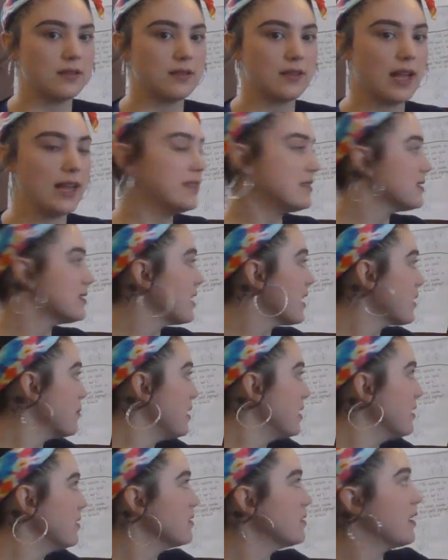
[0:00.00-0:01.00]
Line
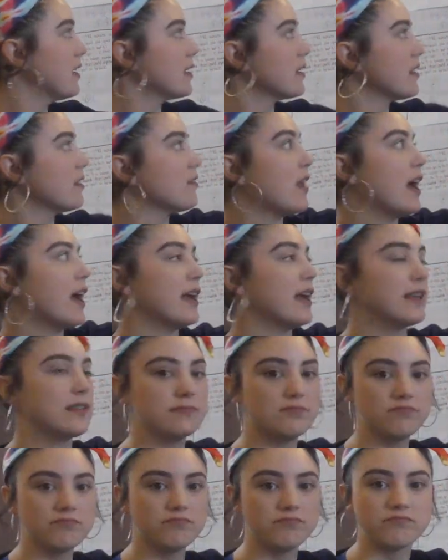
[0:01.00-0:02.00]
segment and a
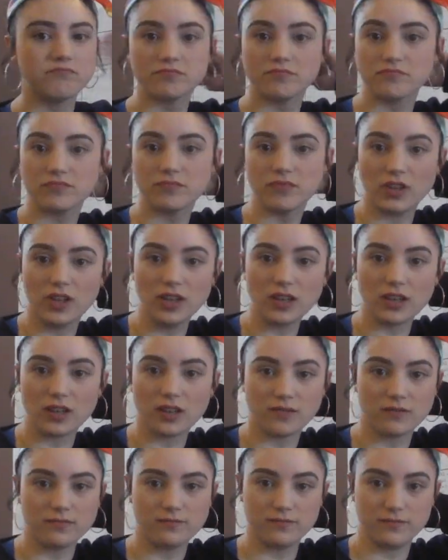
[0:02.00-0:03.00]
line
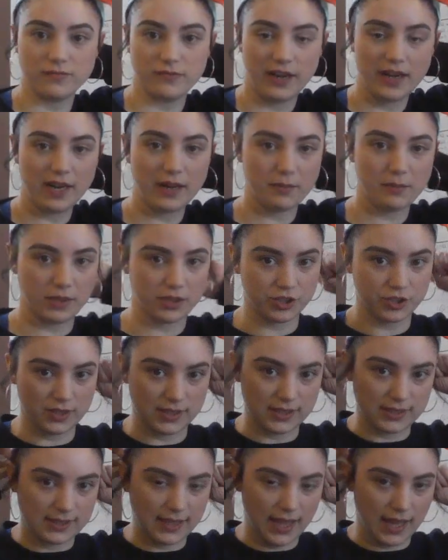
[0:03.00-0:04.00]
look very much
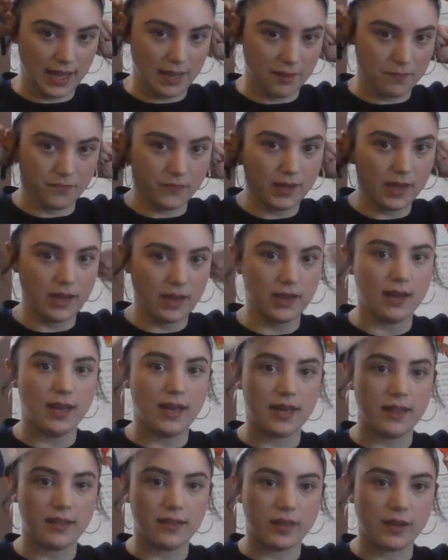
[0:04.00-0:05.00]
the same.
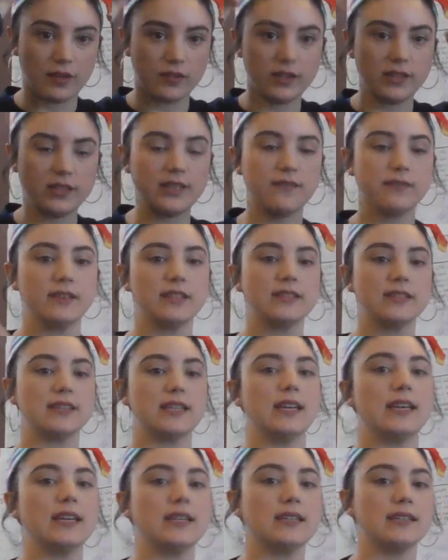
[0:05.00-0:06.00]
The only
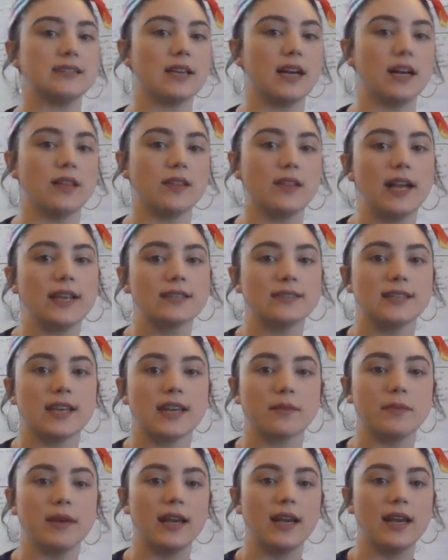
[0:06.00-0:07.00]
difference is a line
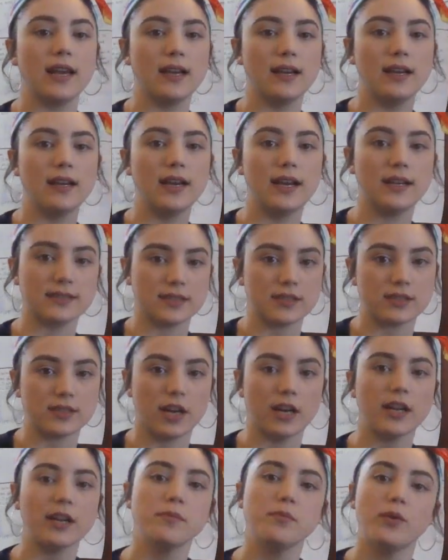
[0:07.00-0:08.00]
segment has a
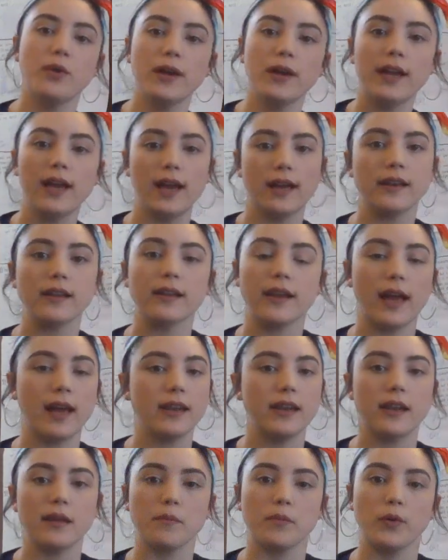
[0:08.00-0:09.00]
starting point and an
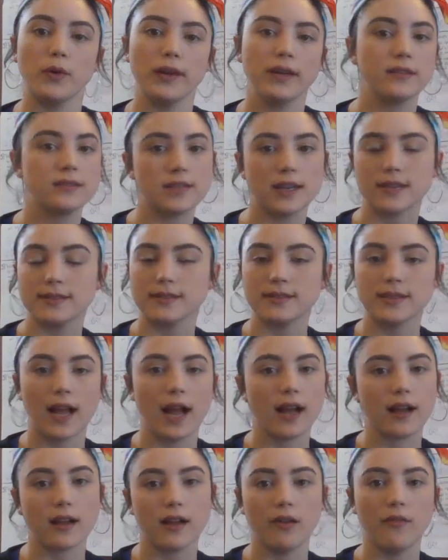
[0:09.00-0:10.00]
ending point. It does
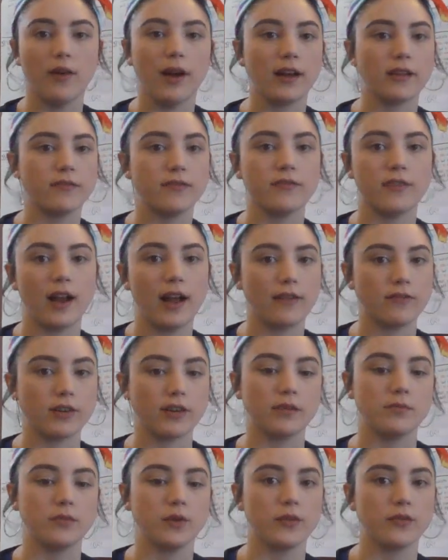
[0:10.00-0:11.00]
not go on
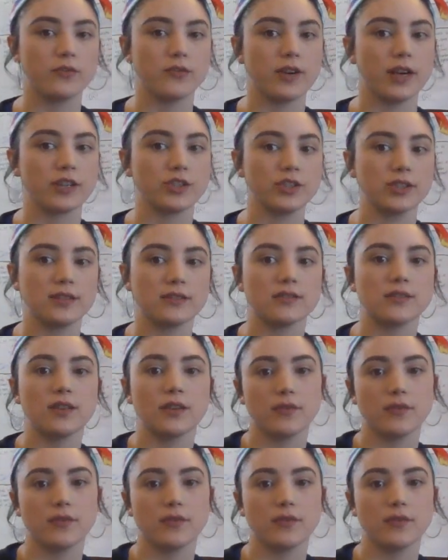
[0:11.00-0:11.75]
forever in both directions.